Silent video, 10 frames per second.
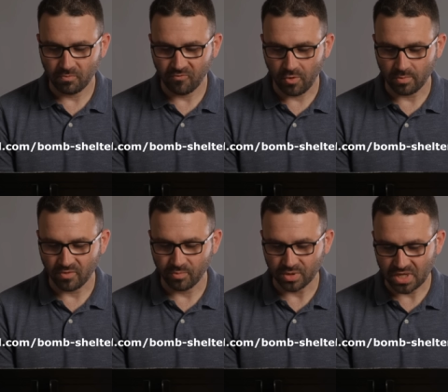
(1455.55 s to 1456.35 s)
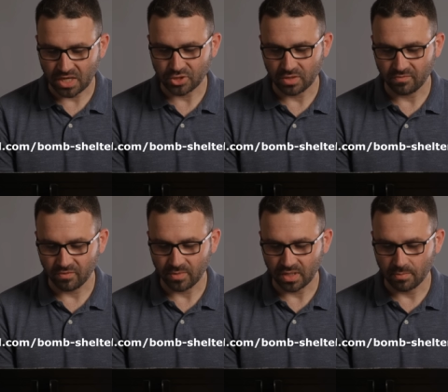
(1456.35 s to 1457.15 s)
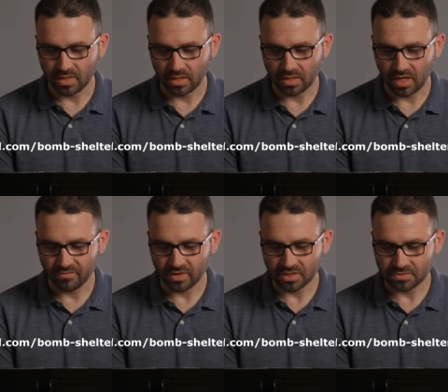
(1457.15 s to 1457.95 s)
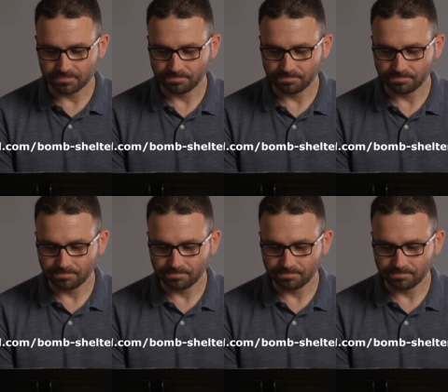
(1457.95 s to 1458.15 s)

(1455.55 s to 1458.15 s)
form of protection from the coming conflict.